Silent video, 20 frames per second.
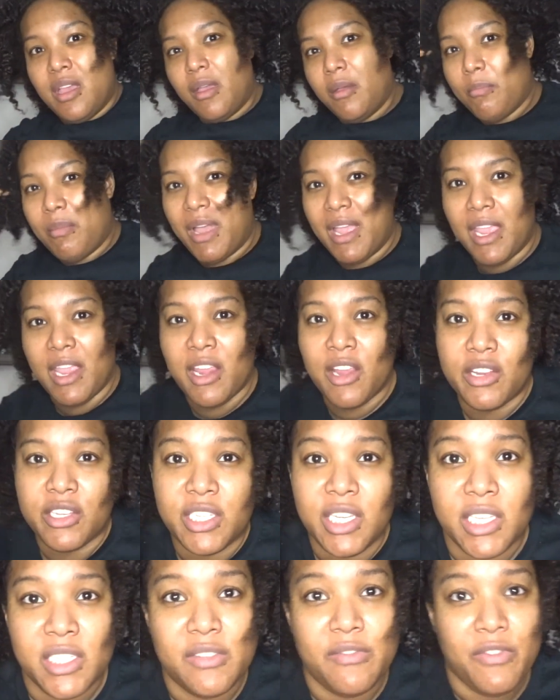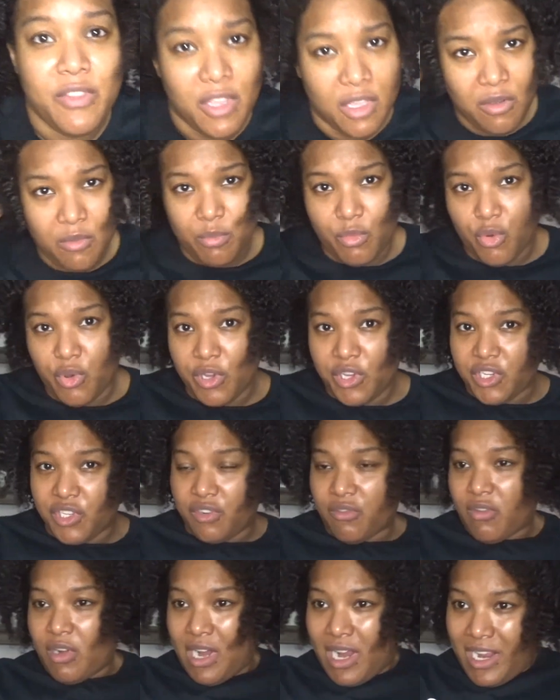My hair does feel
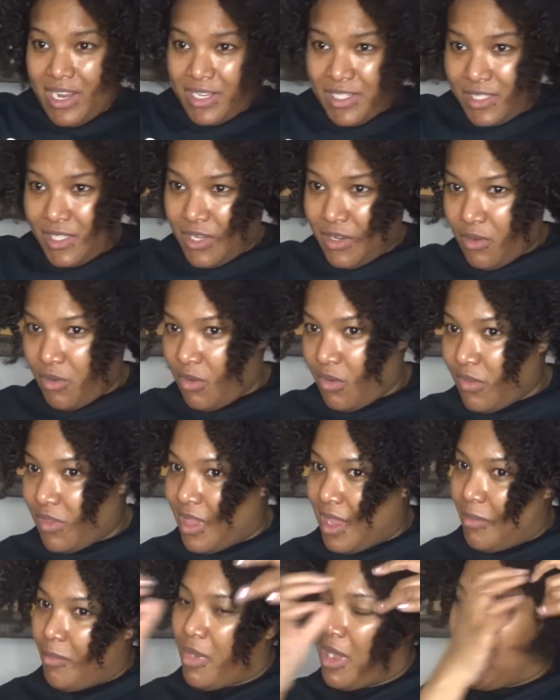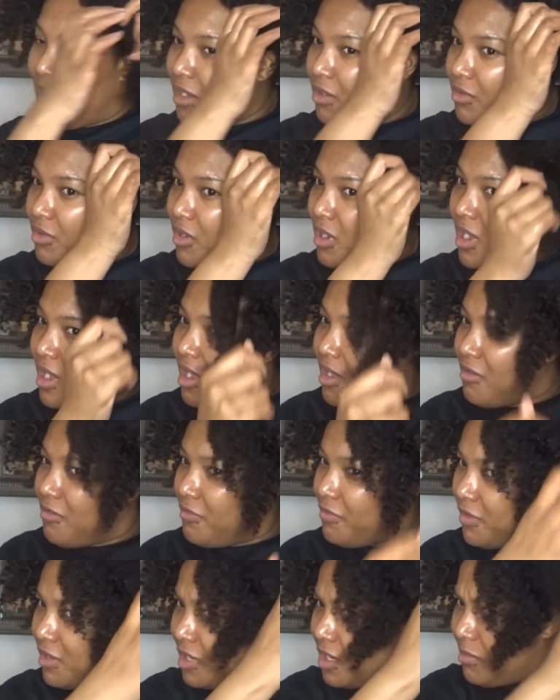moisturized and all that, but I don't know how I
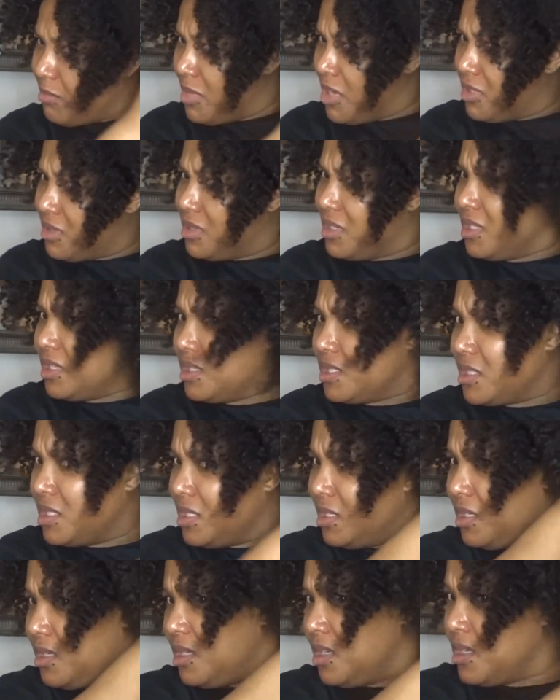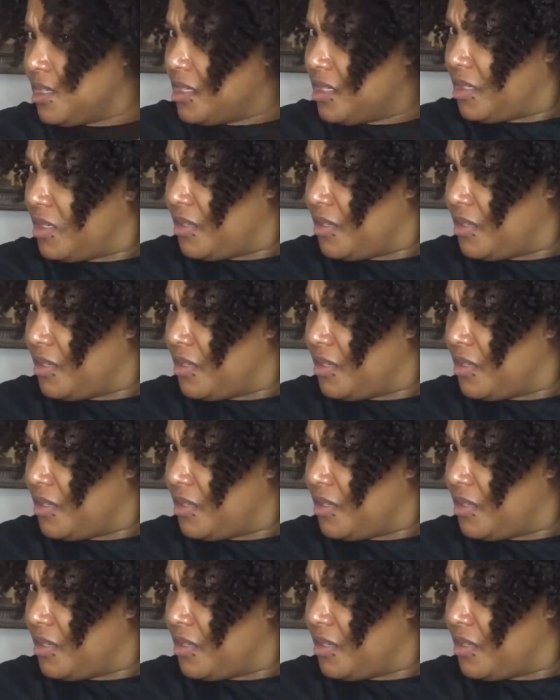feel about this look.